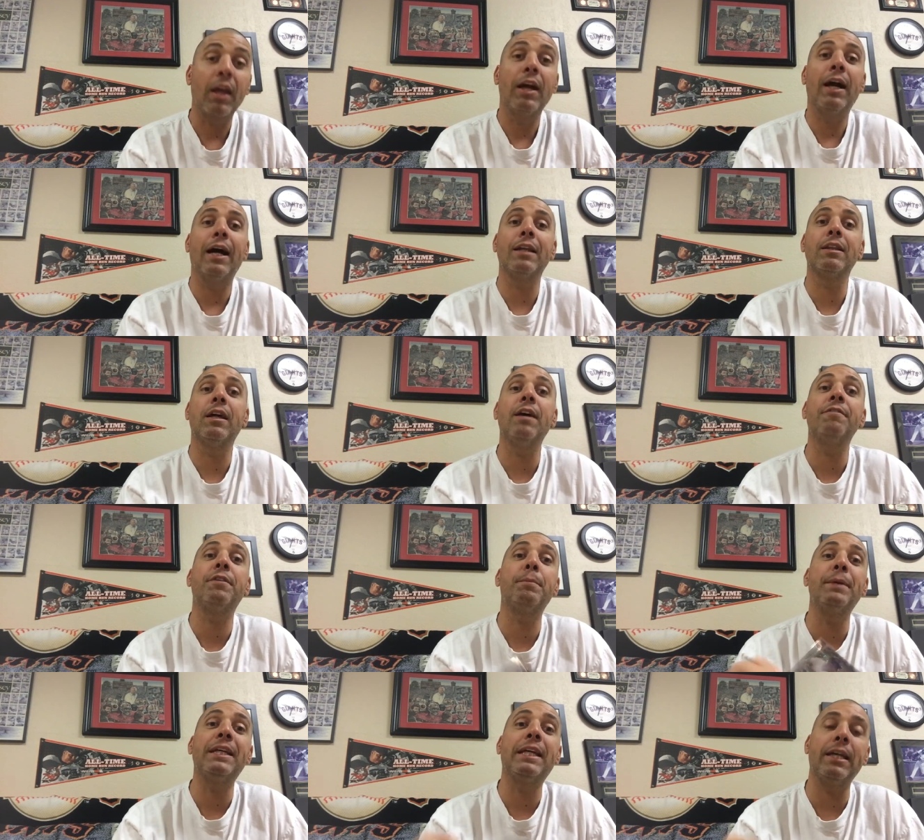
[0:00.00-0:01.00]
I love the
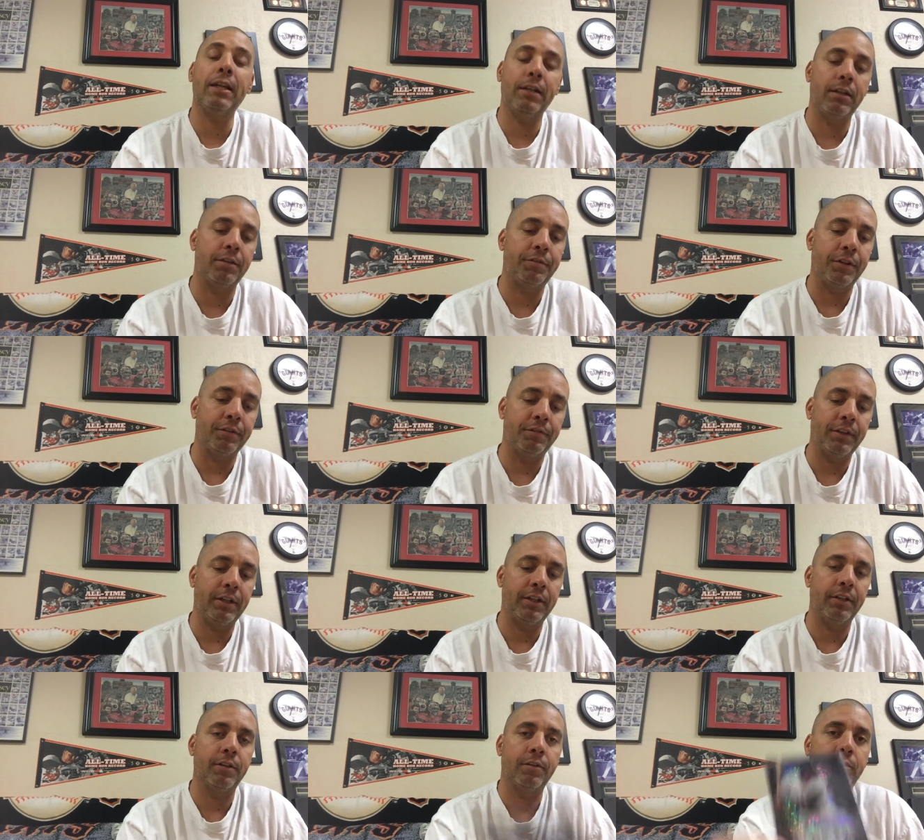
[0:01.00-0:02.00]
beginning of your
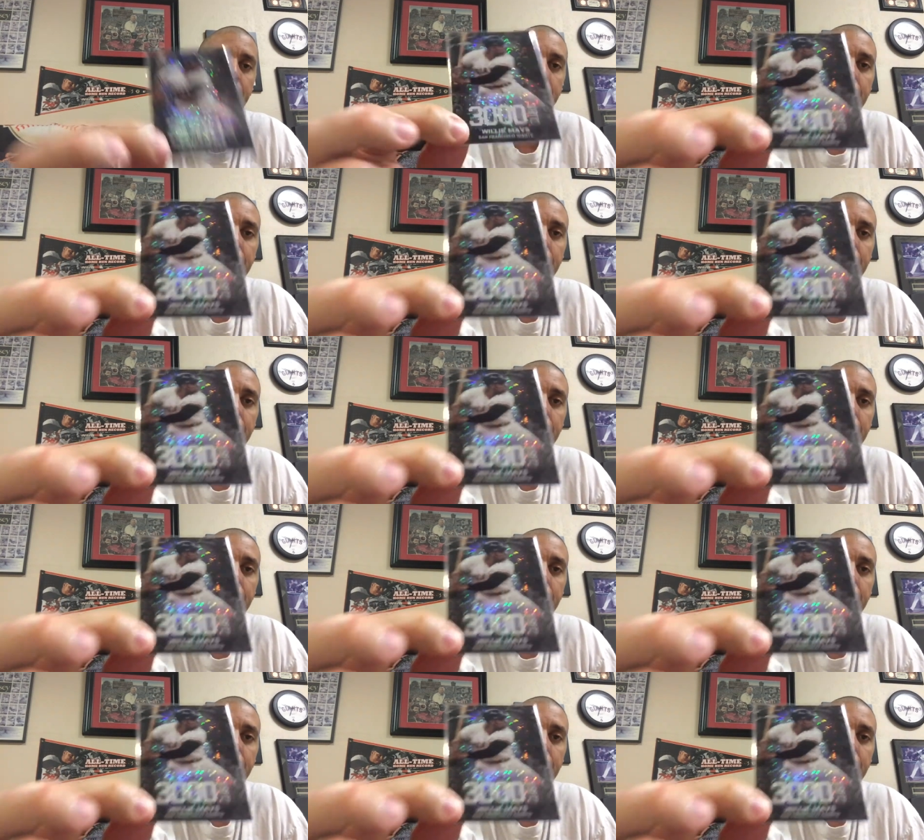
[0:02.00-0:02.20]
videos